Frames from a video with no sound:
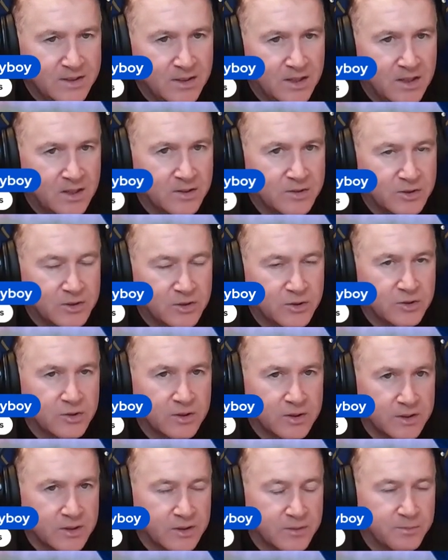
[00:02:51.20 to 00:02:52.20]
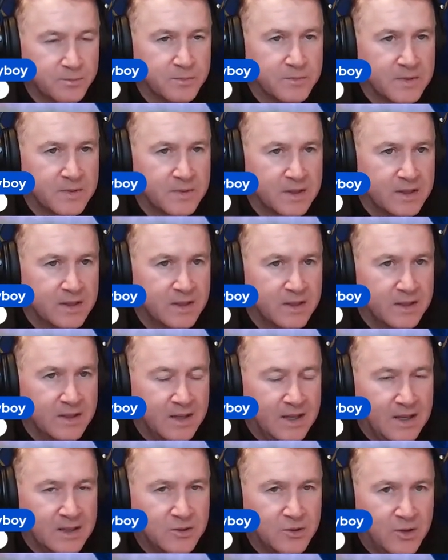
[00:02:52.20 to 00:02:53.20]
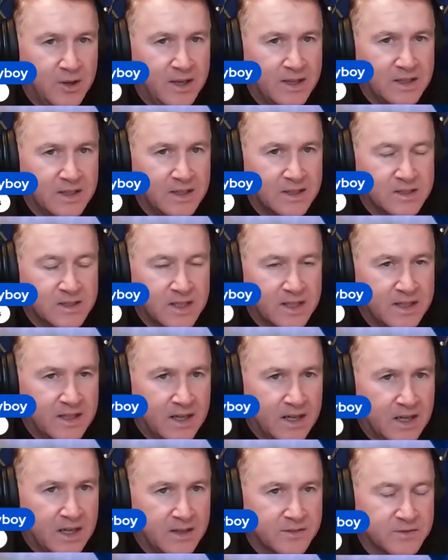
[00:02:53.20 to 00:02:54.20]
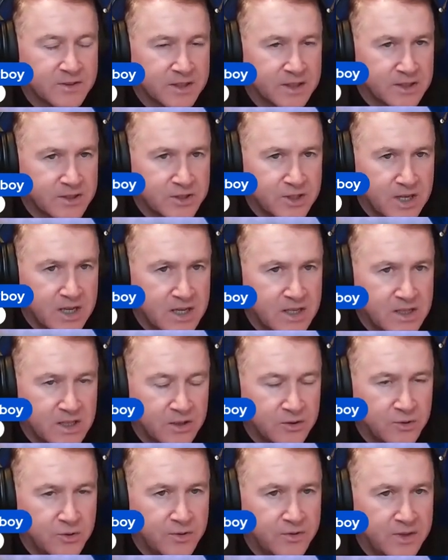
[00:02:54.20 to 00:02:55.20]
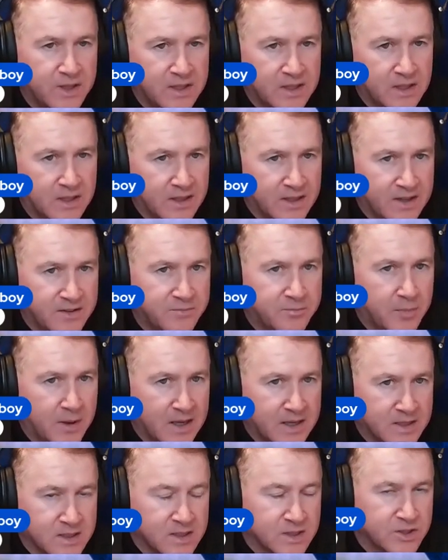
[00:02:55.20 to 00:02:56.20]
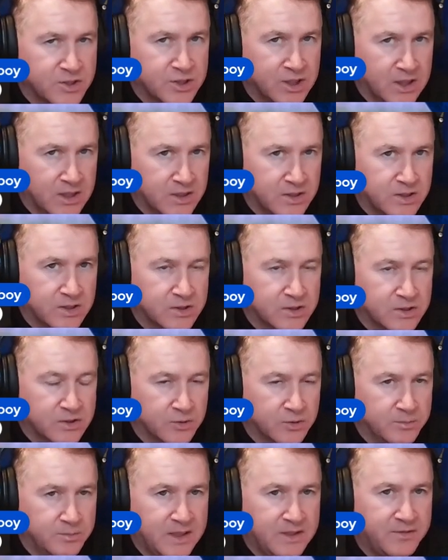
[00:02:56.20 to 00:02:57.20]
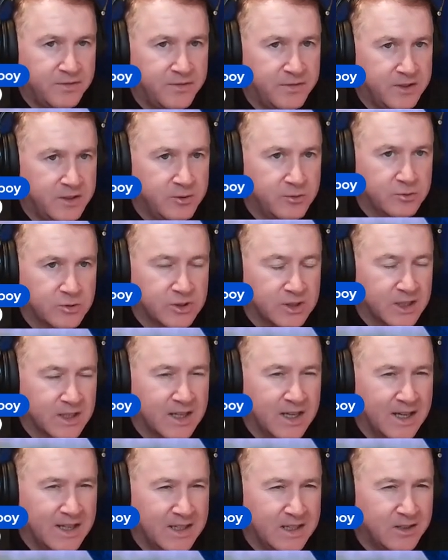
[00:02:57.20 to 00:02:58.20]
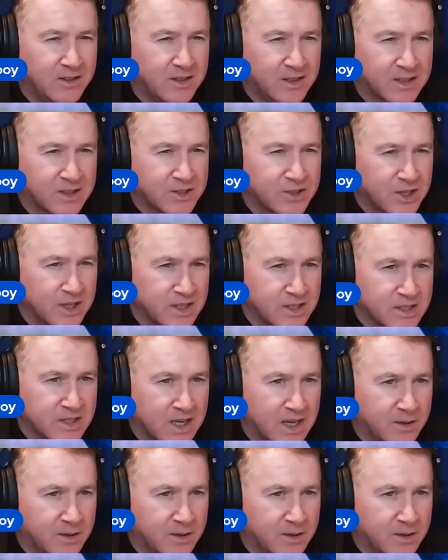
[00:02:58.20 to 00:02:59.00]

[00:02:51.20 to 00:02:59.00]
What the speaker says: No, so I don't think the centre halves get changed. I don't think the left back gets changed. So midfield, you can't really change